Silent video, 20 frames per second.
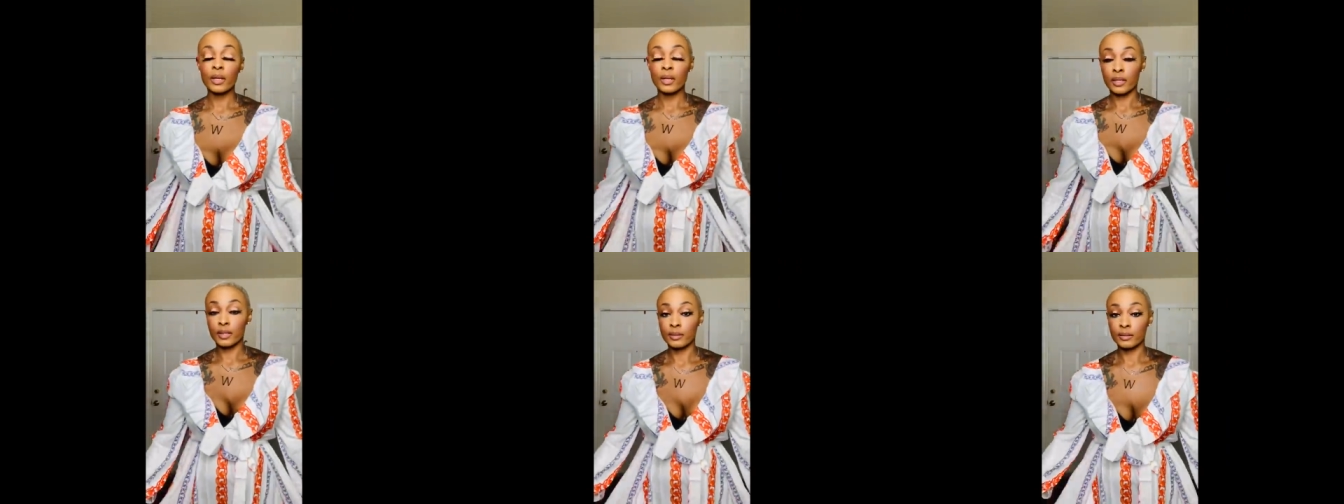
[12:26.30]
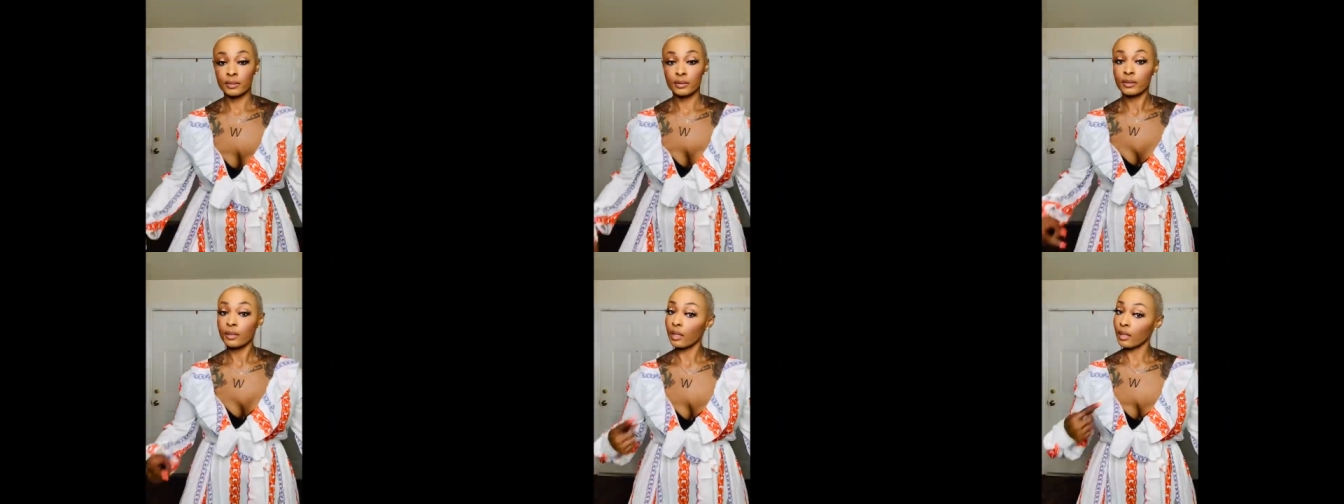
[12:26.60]

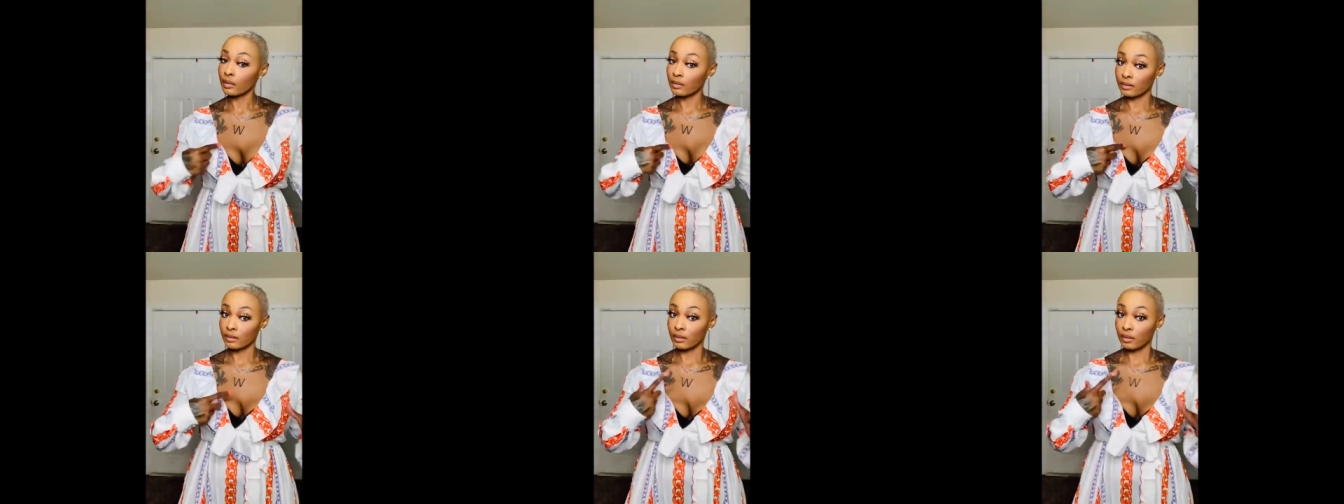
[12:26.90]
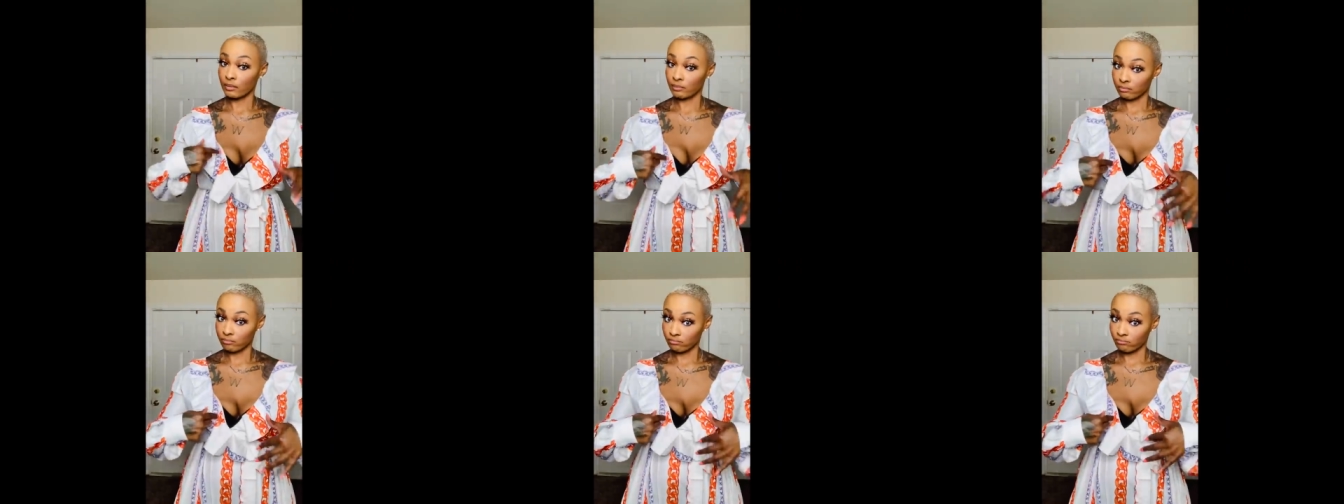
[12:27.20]
Why they making them
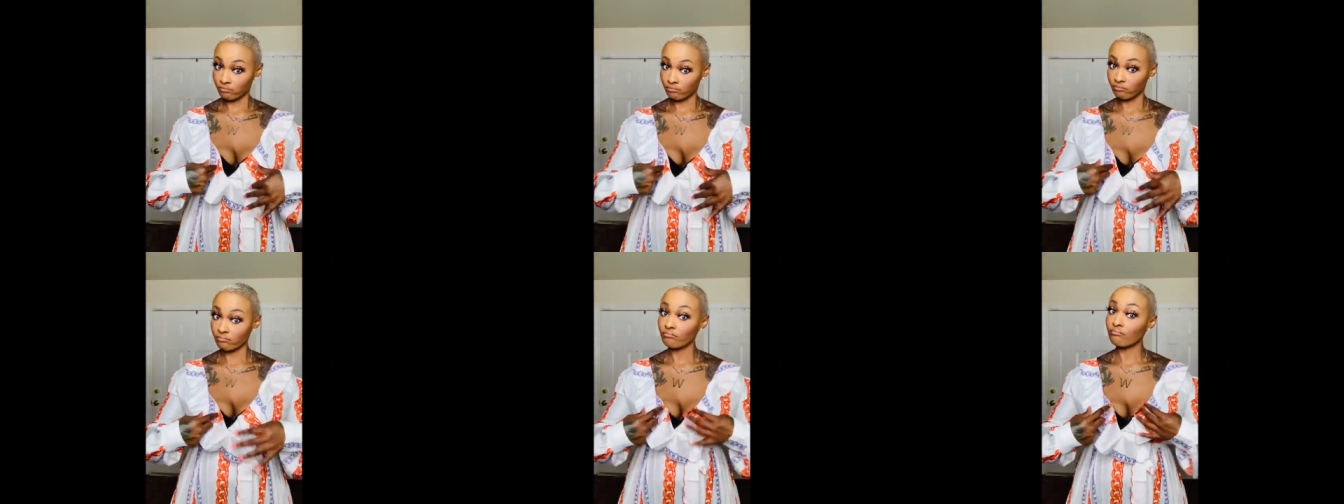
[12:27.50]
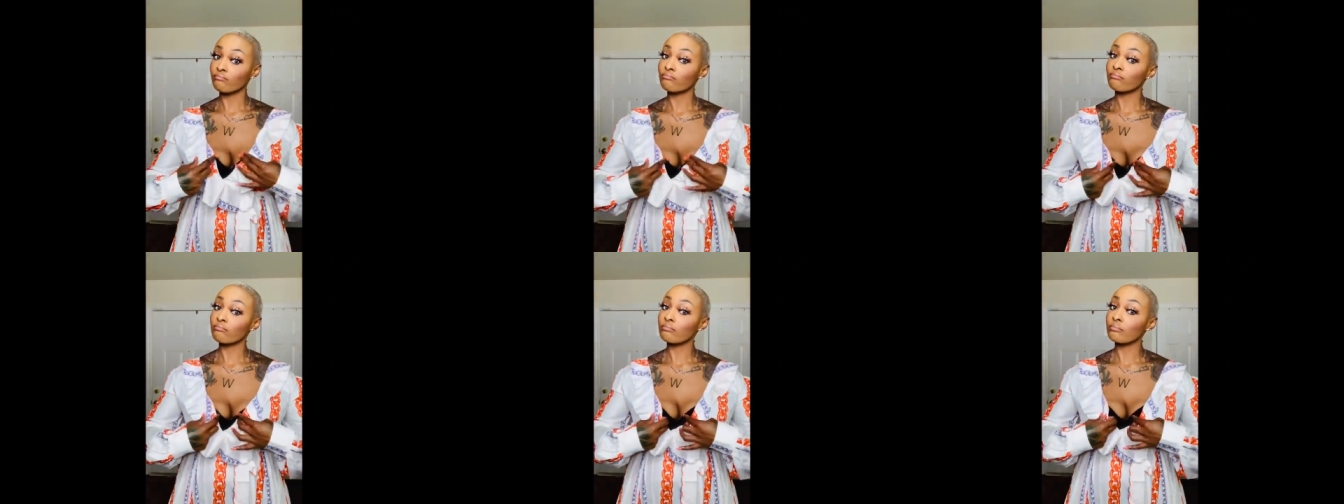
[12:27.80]
slits like
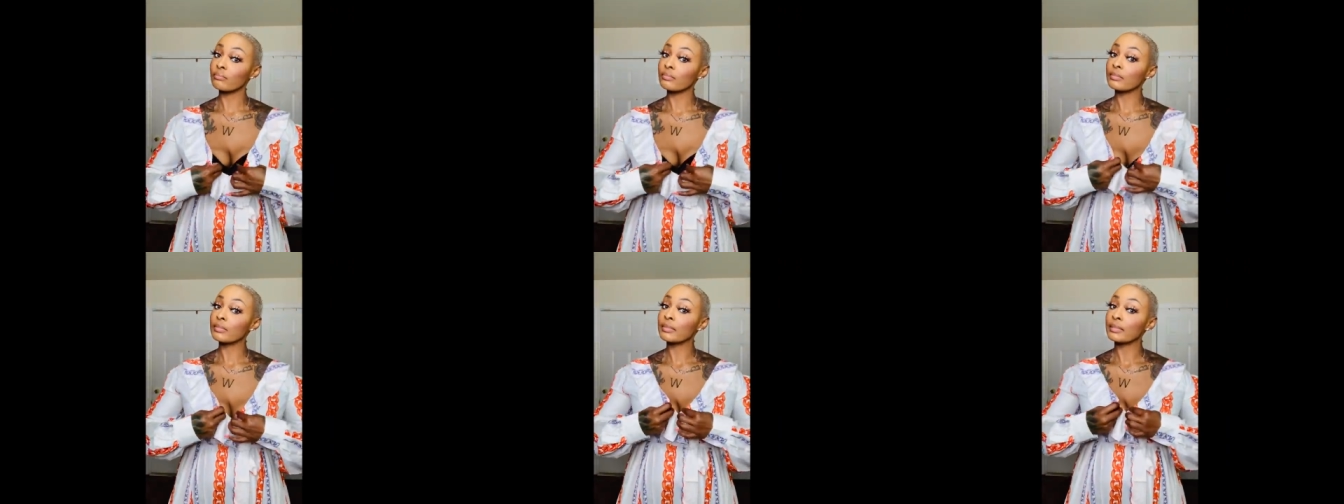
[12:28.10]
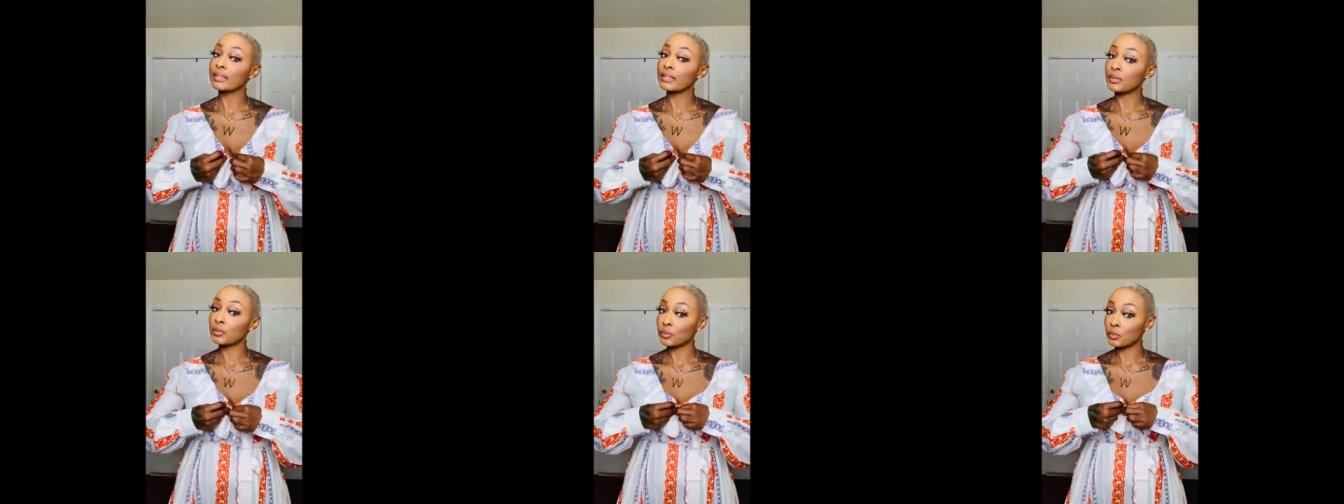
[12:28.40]
that? Look at the
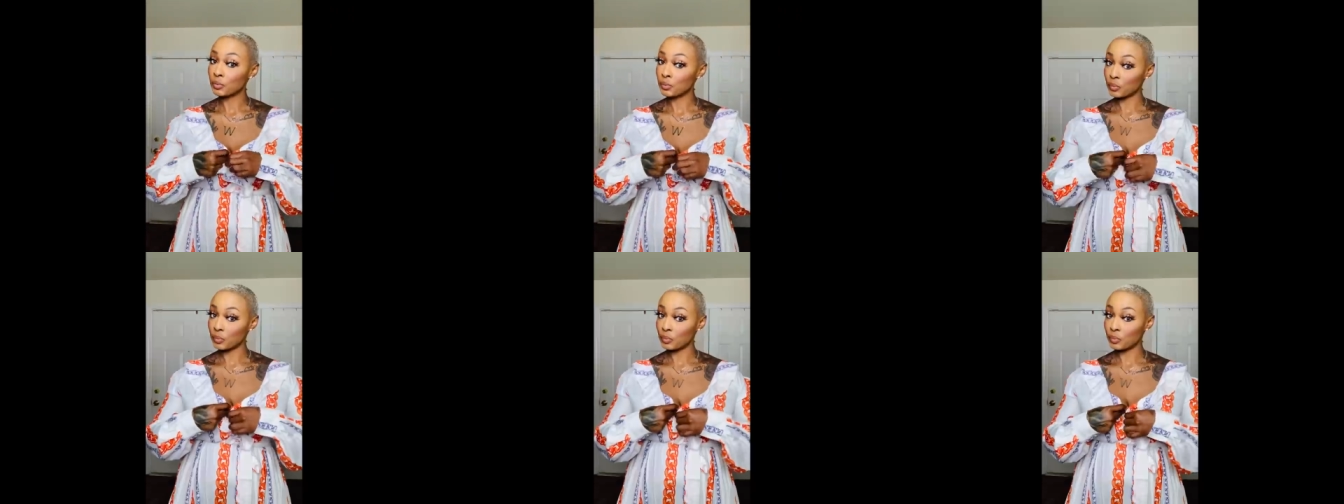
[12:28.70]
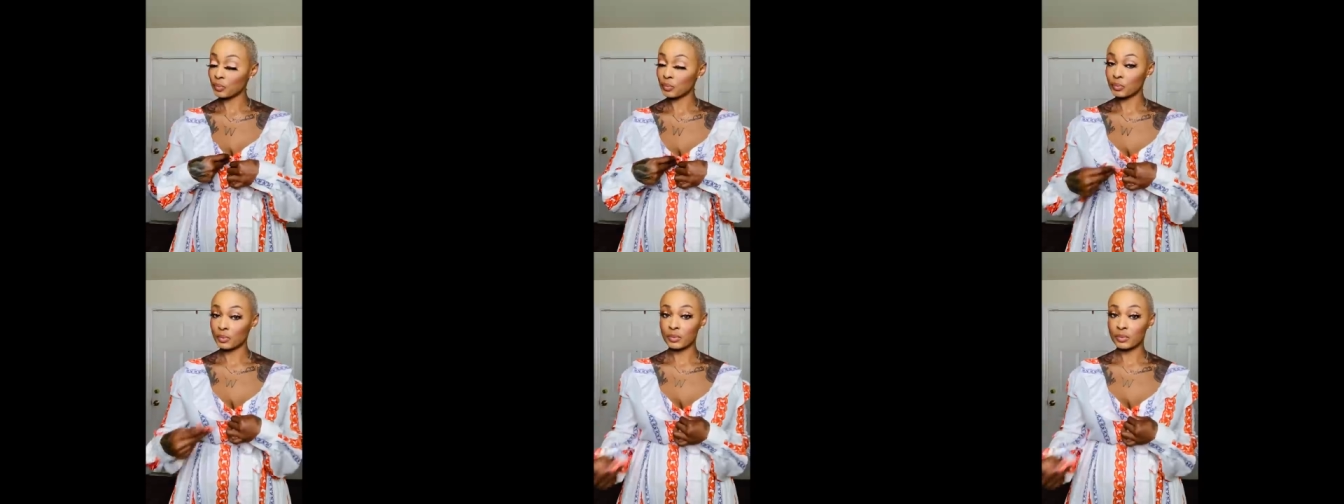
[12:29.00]
boobs out.